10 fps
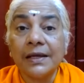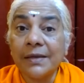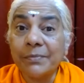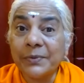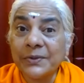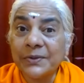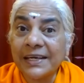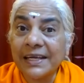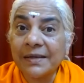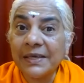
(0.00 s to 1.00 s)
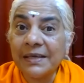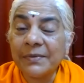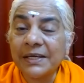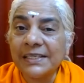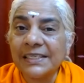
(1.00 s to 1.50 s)
I'm programming
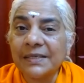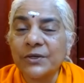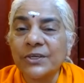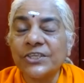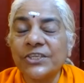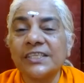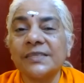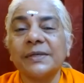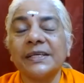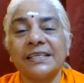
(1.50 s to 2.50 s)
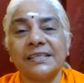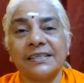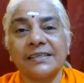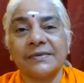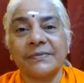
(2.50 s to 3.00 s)
my subconscious mind.